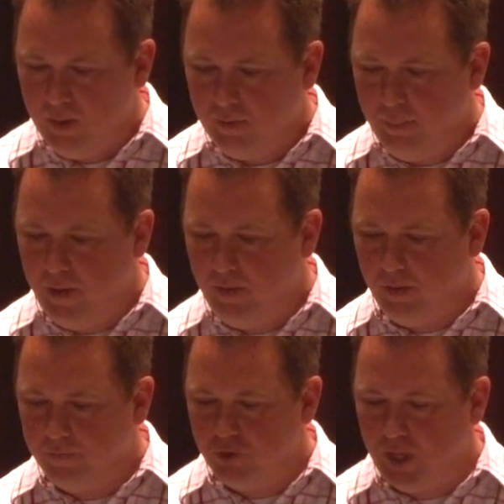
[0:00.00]
the mother
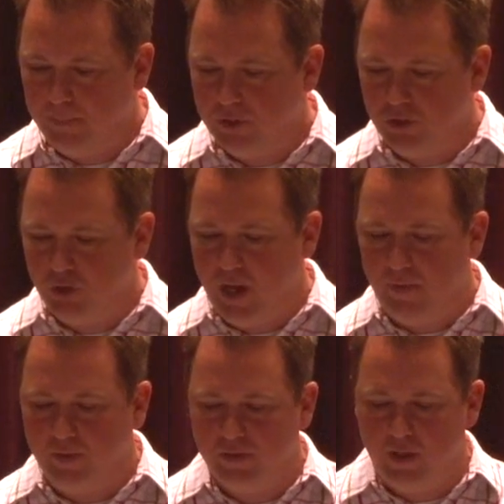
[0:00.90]
of James and
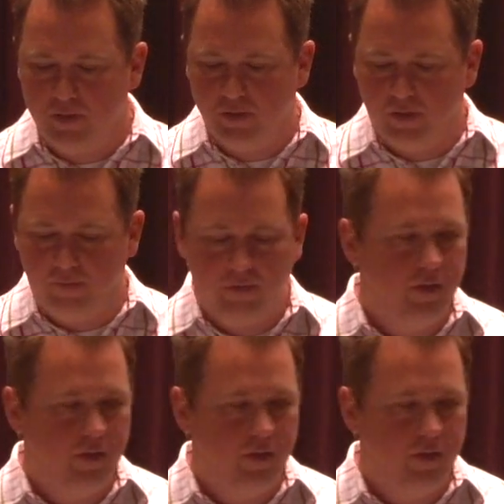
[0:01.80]
John, the sons of